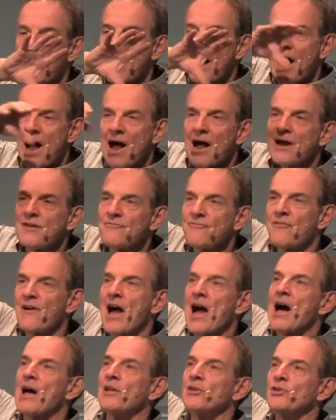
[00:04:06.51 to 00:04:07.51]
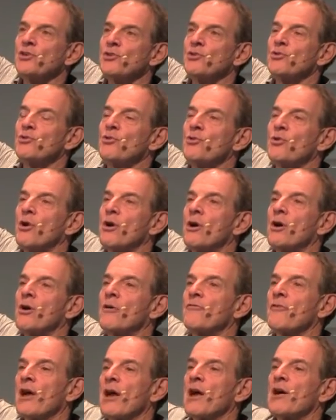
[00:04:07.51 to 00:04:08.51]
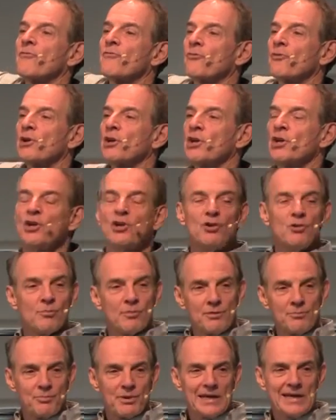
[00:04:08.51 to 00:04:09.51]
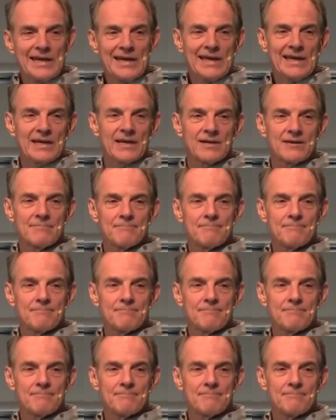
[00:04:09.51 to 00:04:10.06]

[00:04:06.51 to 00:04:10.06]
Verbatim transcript: high value of every human being.